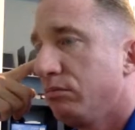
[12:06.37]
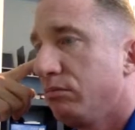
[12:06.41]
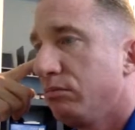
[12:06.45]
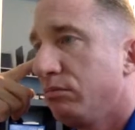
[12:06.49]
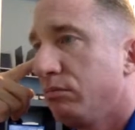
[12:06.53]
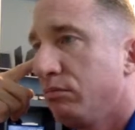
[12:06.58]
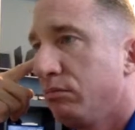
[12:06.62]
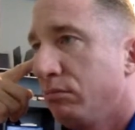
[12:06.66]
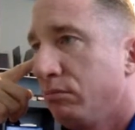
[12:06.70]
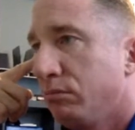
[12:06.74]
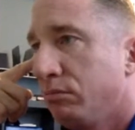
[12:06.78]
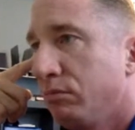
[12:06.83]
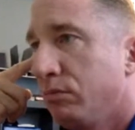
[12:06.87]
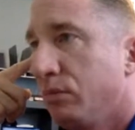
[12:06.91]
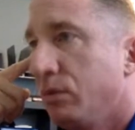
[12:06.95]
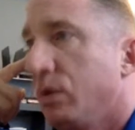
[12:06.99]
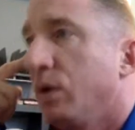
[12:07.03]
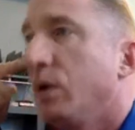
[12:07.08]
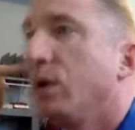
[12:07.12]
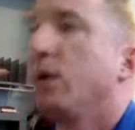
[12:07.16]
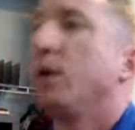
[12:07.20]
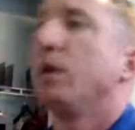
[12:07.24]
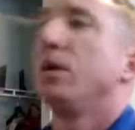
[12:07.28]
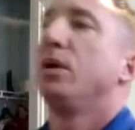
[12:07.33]
Mm-hmm.
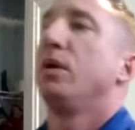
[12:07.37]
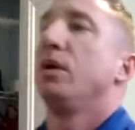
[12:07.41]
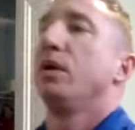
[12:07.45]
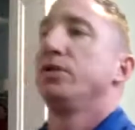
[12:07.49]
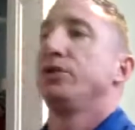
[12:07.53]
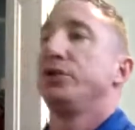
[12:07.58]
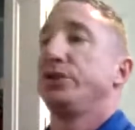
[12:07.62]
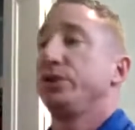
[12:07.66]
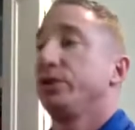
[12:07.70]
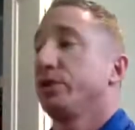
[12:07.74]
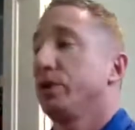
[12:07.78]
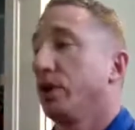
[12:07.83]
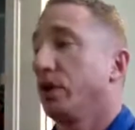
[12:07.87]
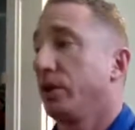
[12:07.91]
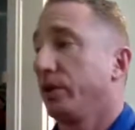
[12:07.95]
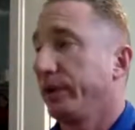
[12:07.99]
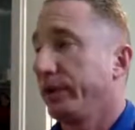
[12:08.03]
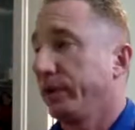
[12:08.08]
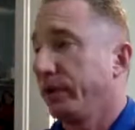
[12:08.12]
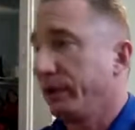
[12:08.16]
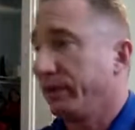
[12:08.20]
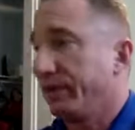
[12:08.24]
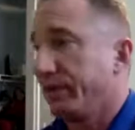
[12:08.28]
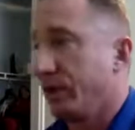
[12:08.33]
Do you
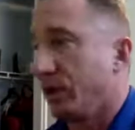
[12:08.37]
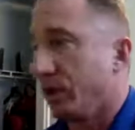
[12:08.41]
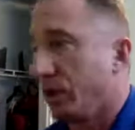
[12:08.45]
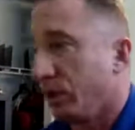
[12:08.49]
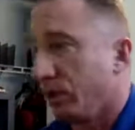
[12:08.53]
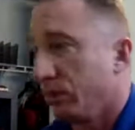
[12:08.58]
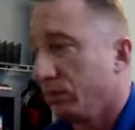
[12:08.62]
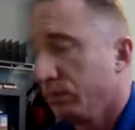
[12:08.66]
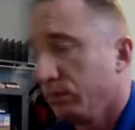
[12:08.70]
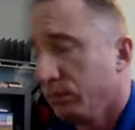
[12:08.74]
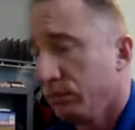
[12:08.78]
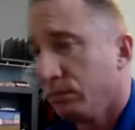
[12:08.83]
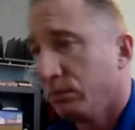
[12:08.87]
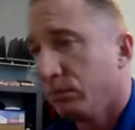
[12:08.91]
currently live in the home?